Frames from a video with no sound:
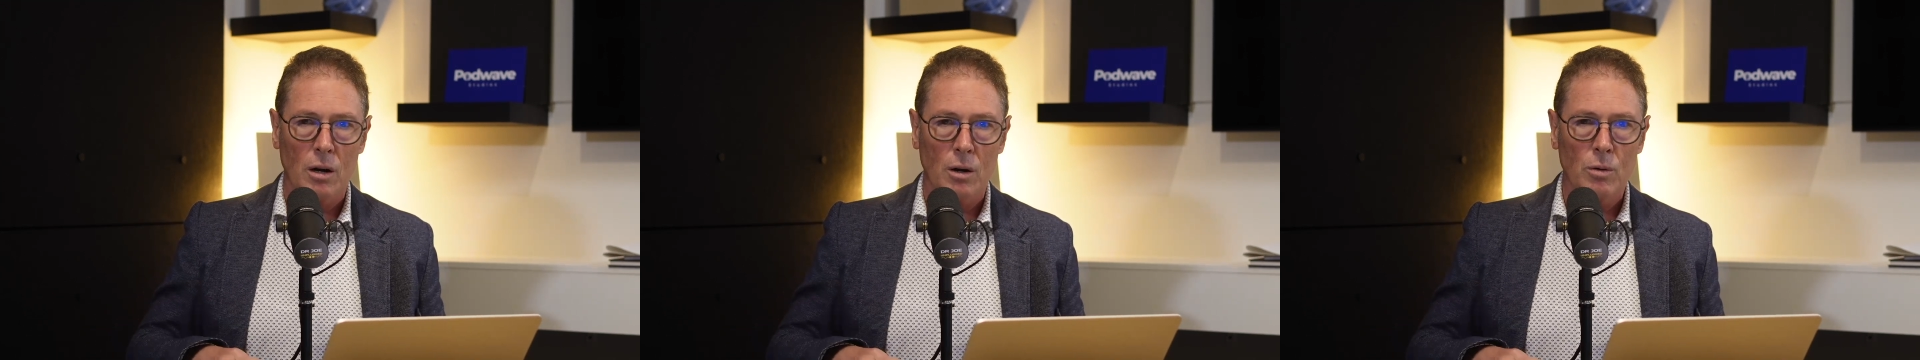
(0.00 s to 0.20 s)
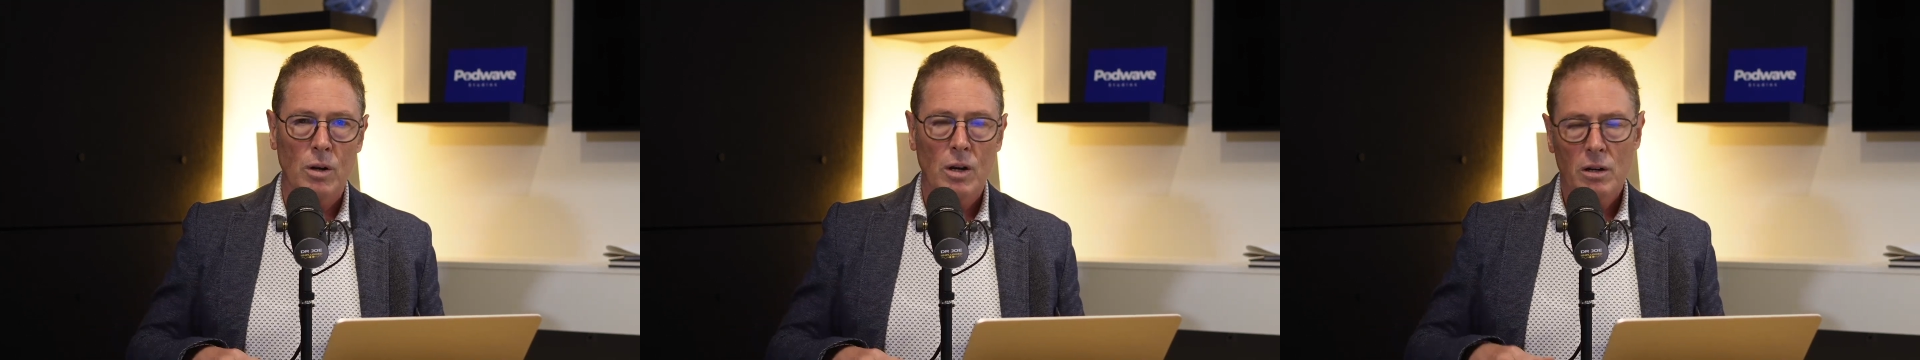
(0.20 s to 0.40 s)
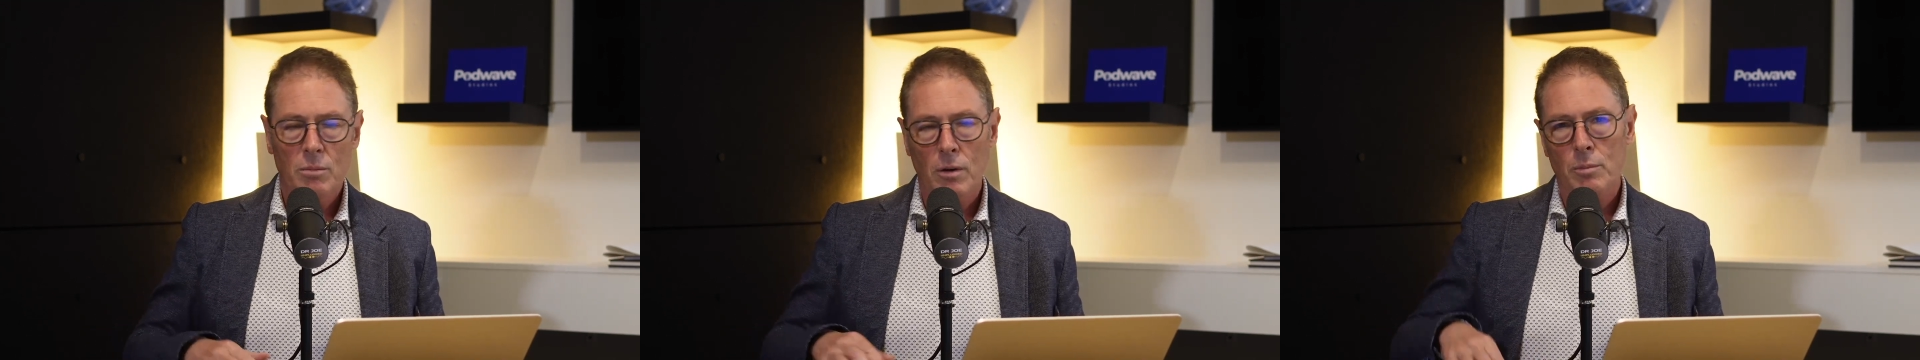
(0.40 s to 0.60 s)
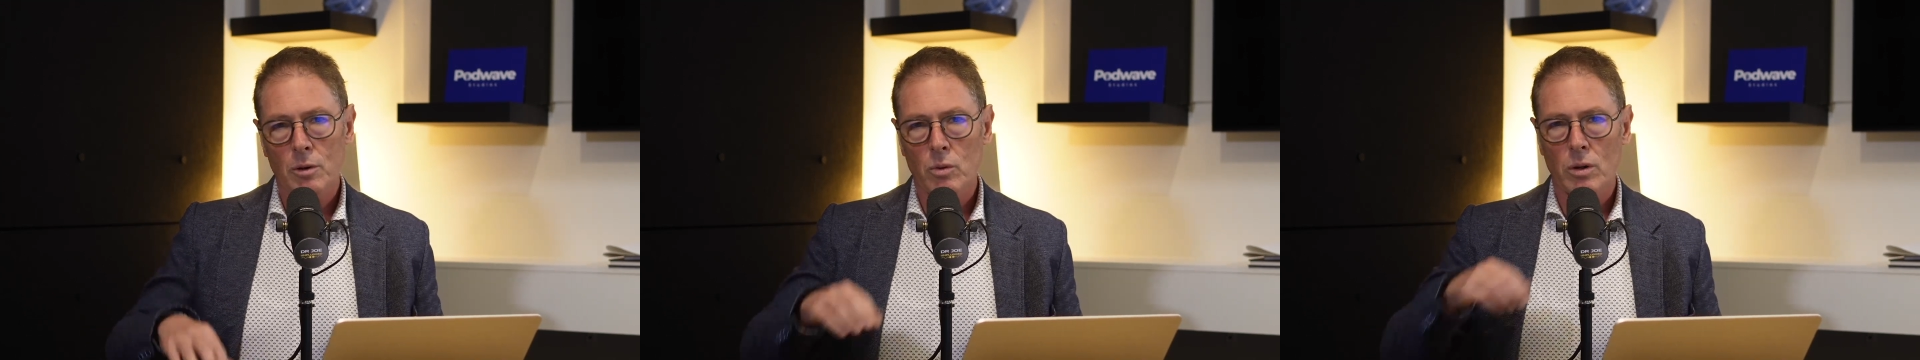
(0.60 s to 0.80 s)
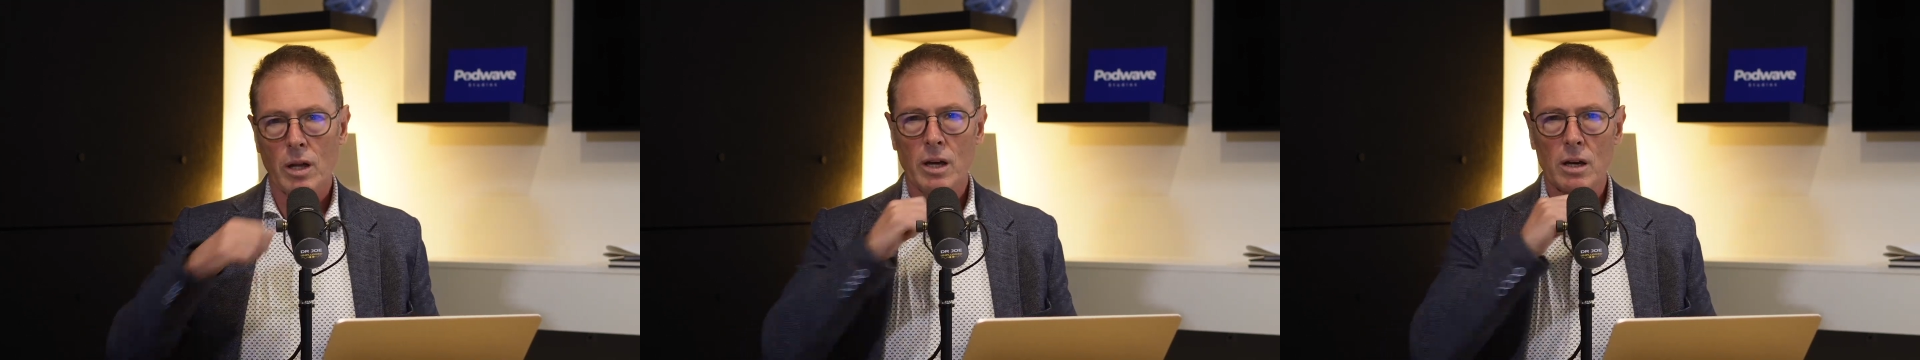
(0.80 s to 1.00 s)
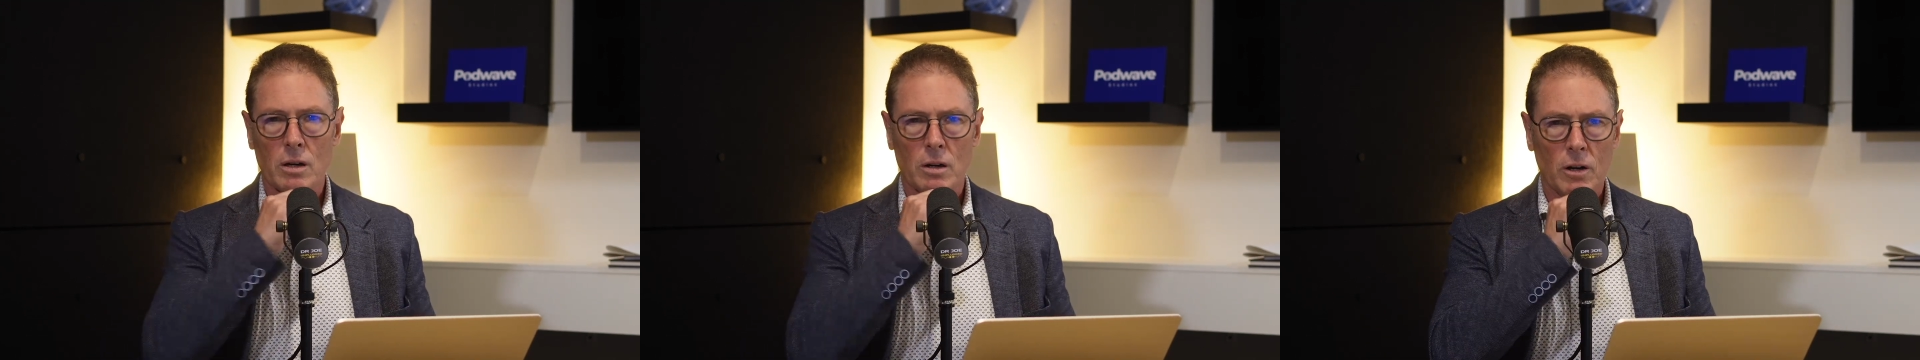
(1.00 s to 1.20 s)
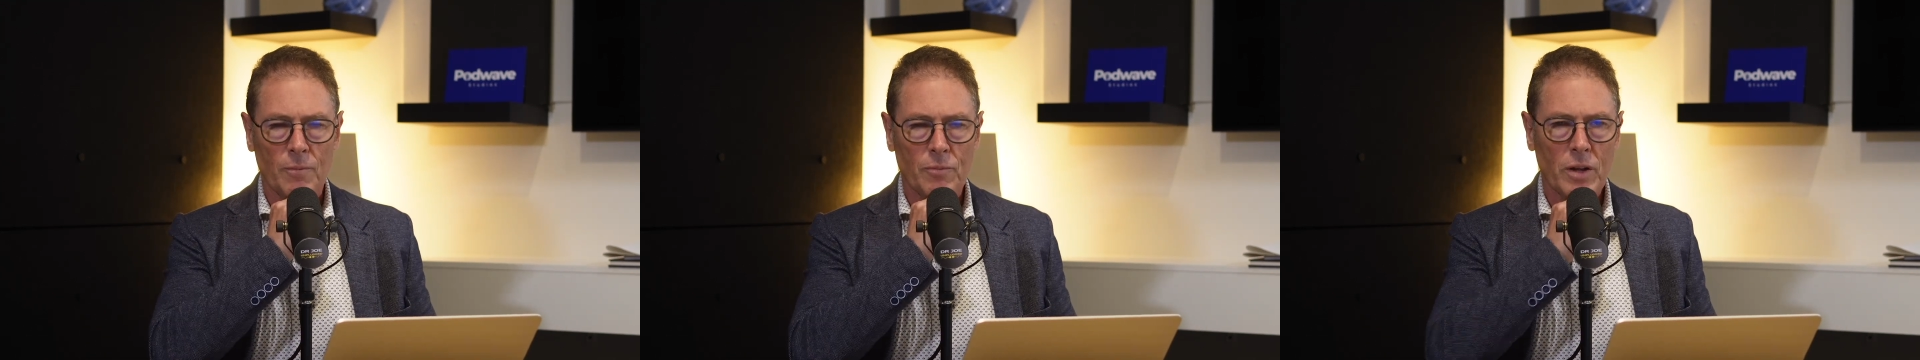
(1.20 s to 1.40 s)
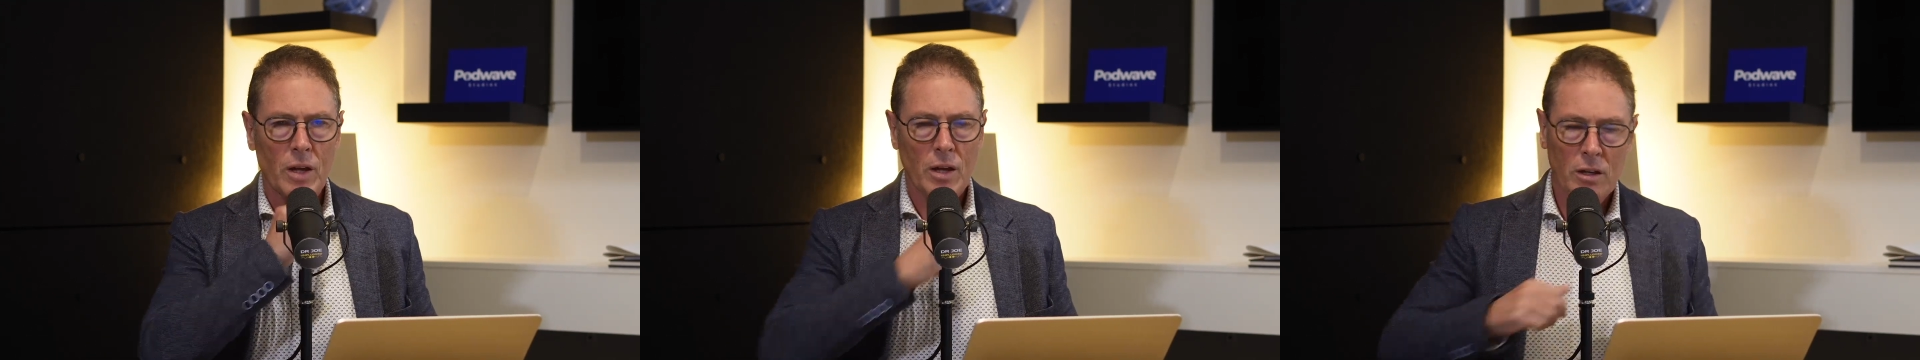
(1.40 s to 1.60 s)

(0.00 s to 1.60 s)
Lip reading: It might be, well, hang on,